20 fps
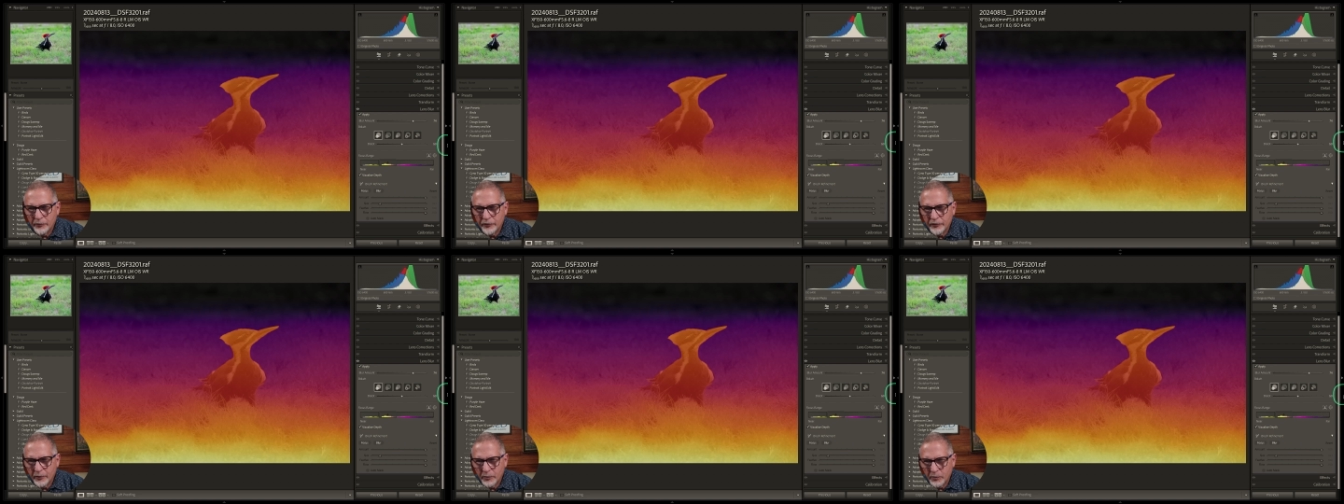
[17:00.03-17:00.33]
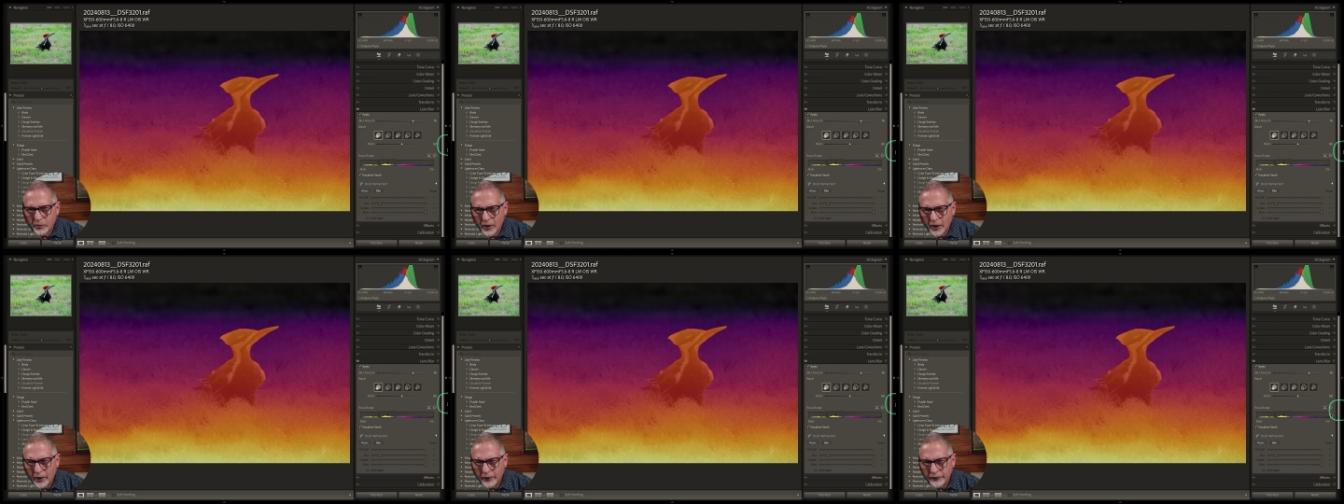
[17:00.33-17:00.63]

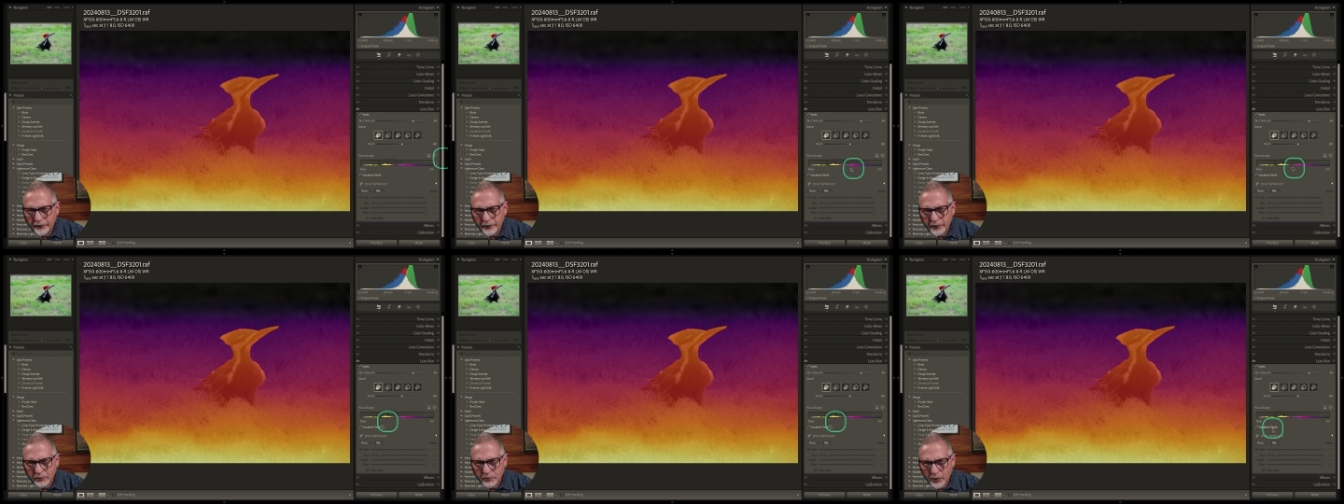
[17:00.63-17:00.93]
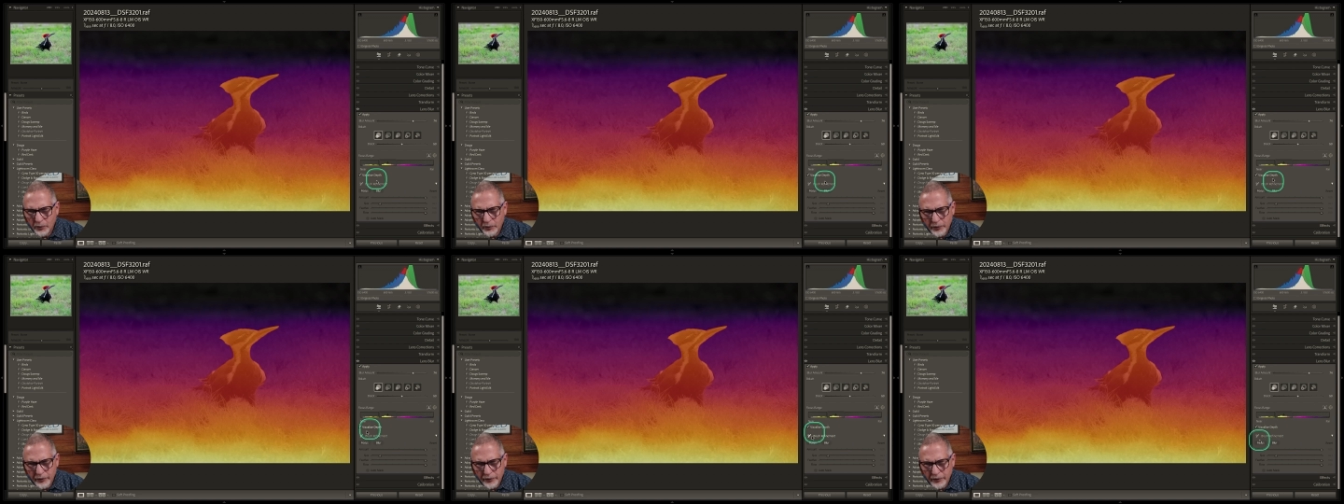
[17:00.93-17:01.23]
Surprising,
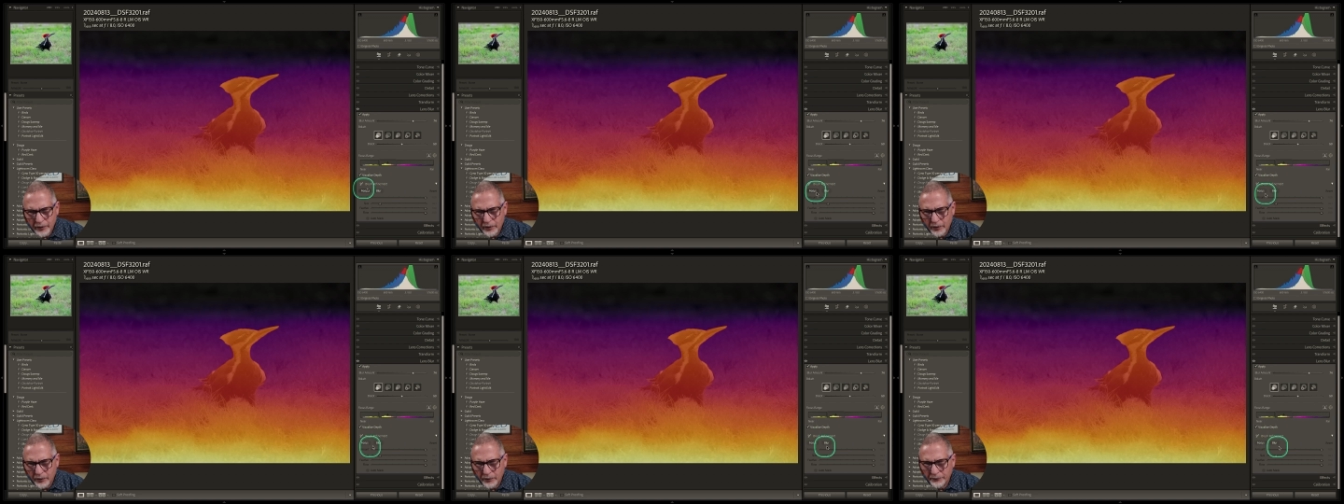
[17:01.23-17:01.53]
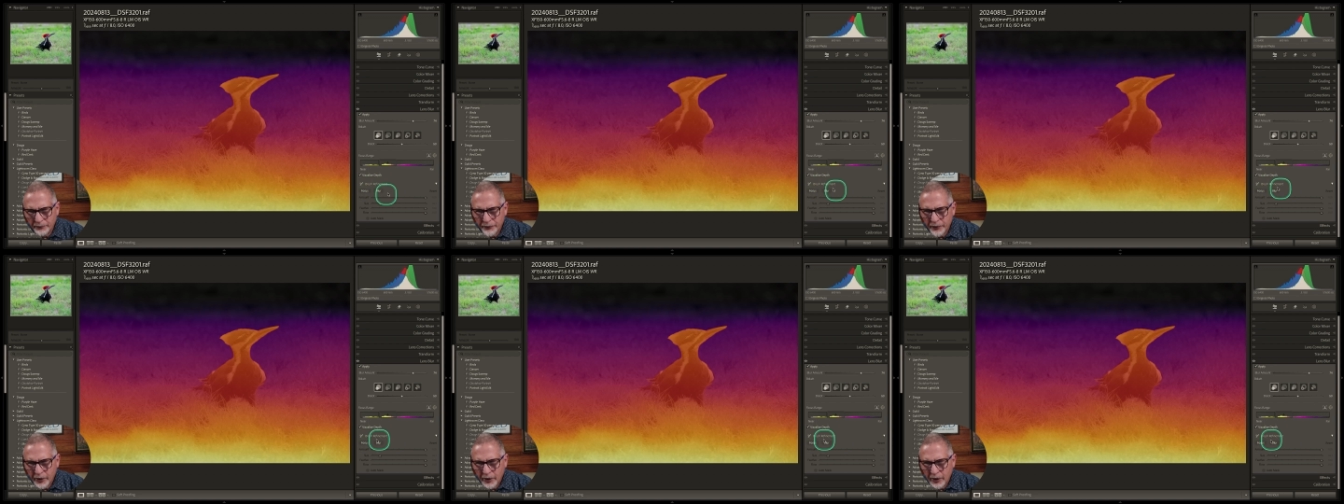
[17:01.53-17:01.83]
but we
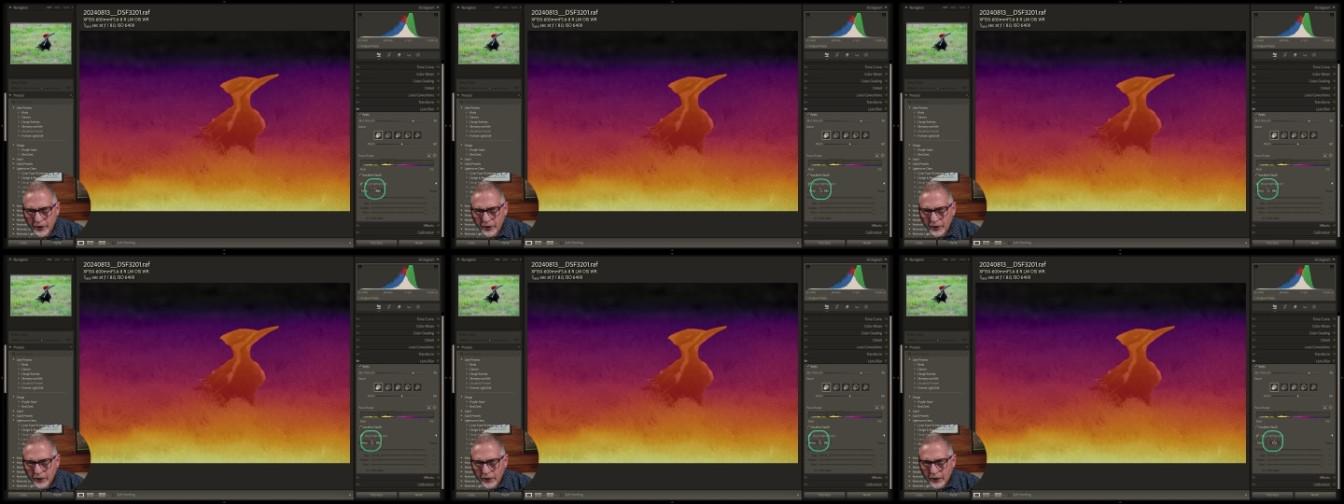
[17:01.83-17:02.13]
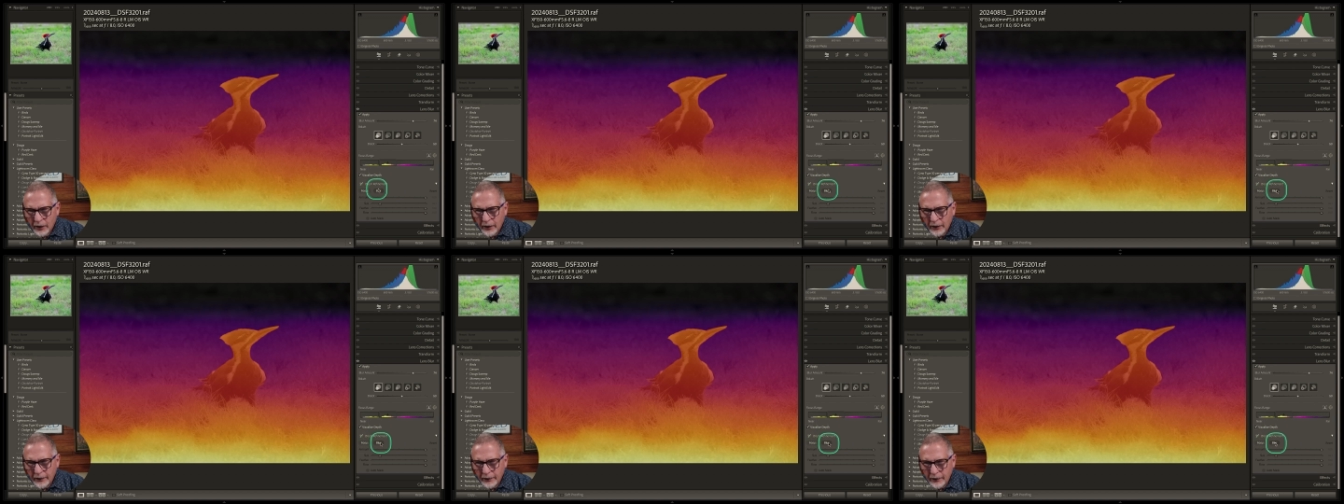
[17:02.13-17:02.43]
don't.
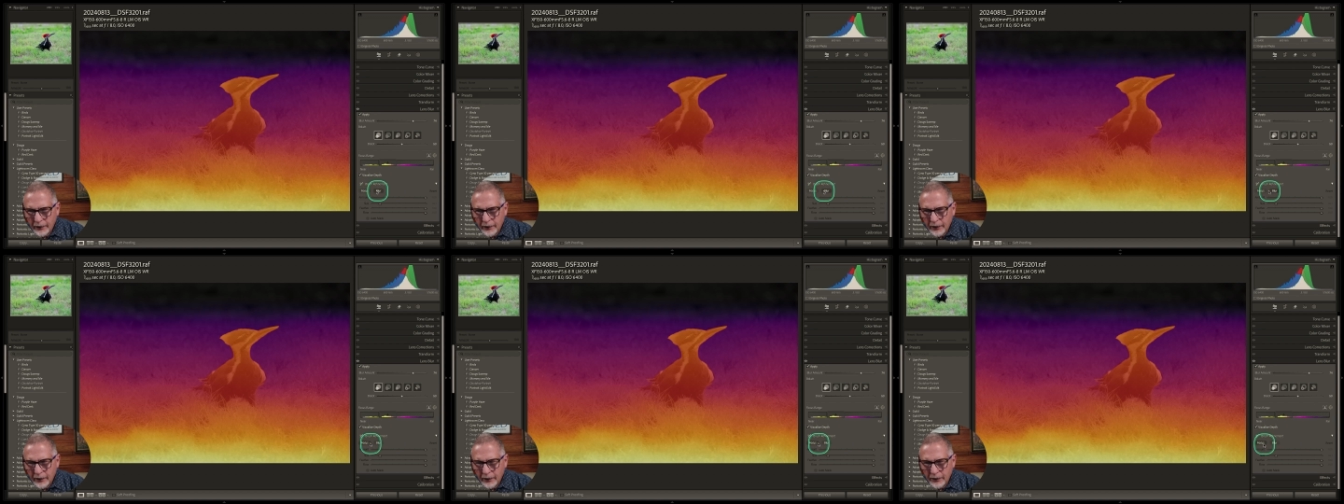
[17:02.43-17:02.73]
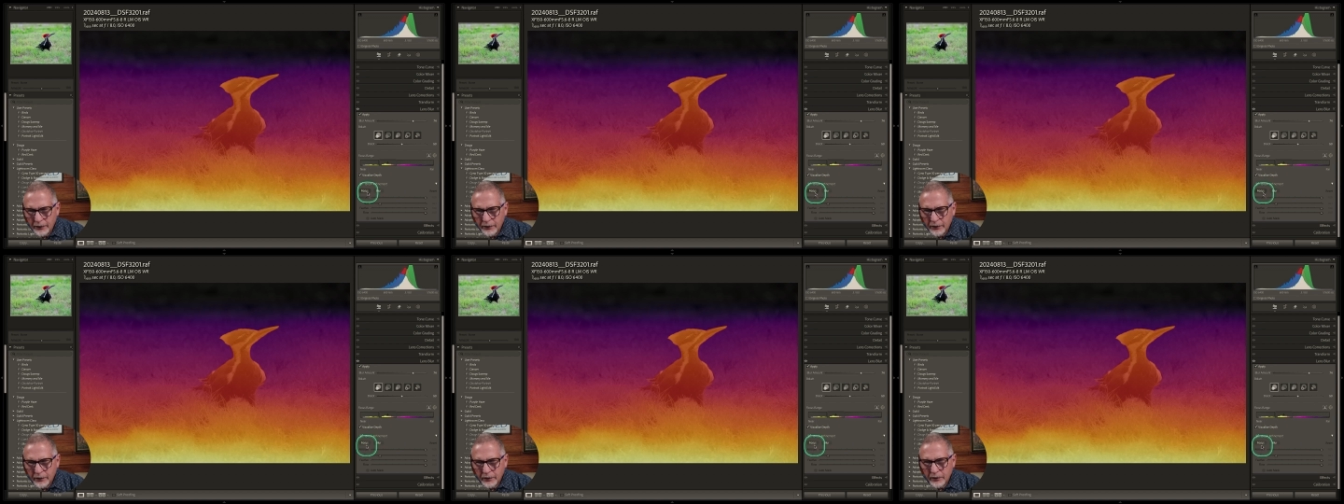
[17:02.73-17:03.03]

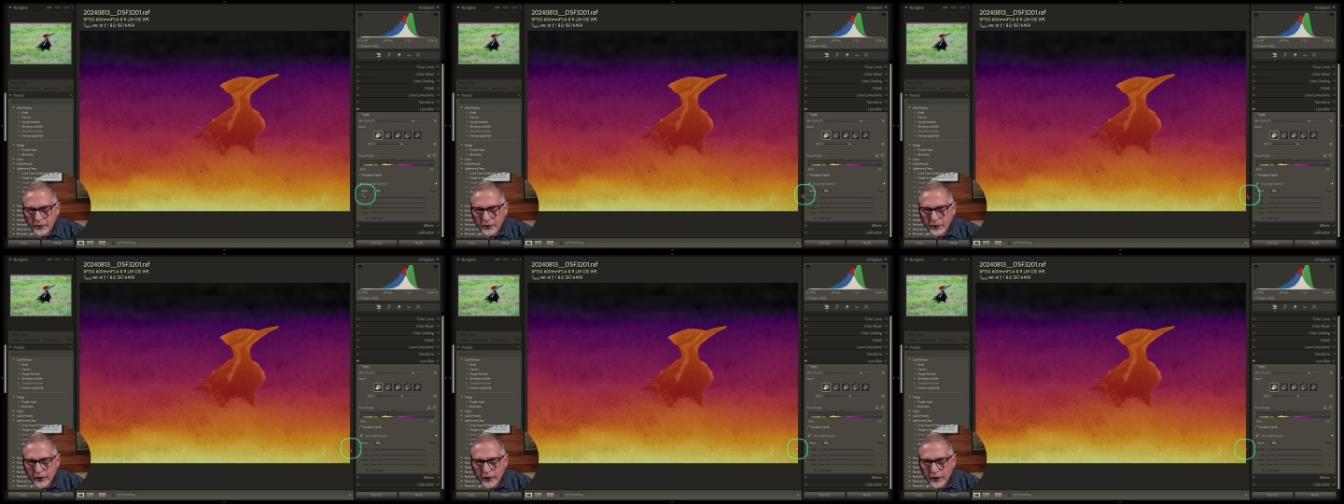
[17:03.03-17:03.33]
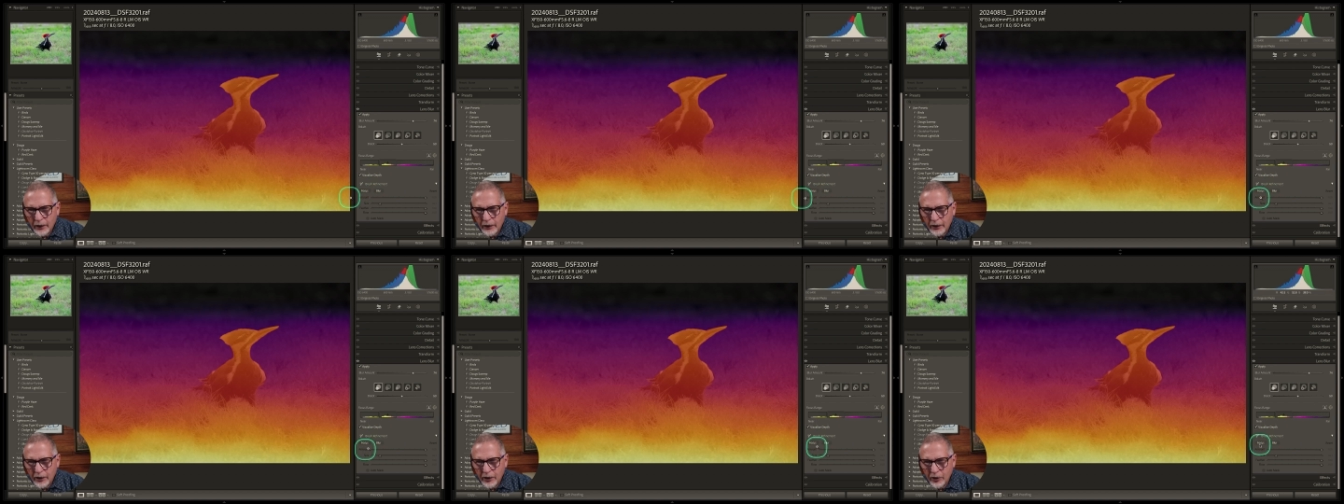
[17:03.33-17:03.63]

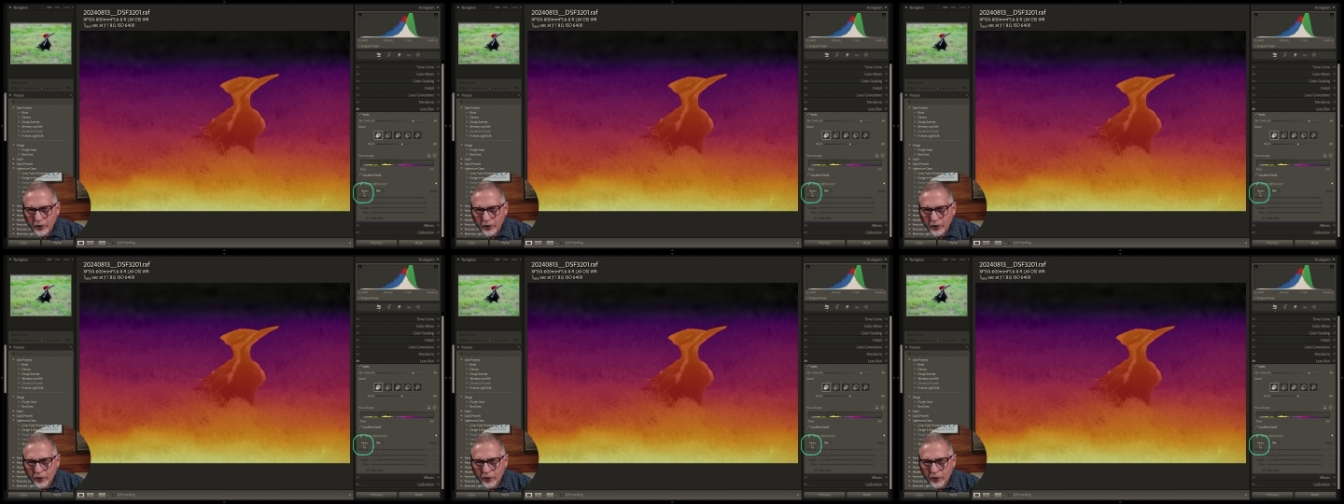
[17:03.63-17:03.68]
And